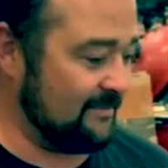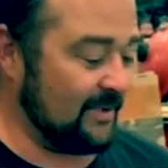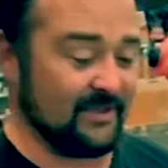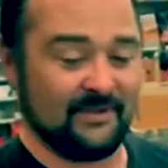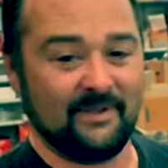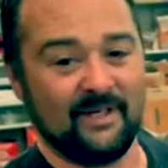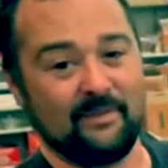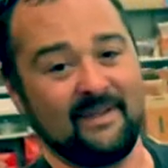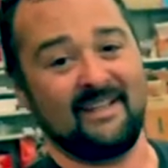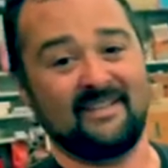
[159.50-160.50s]
personal
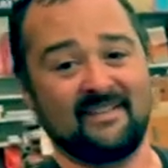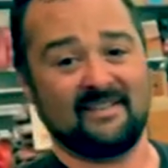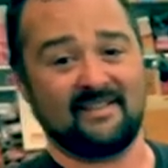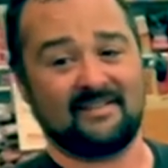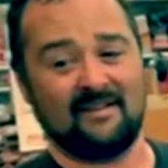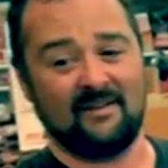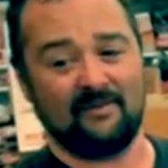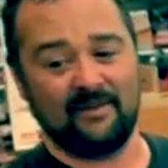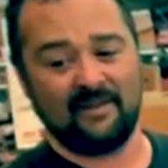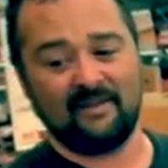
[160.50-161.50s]
recommendations to get started
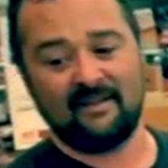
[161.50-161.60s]
with.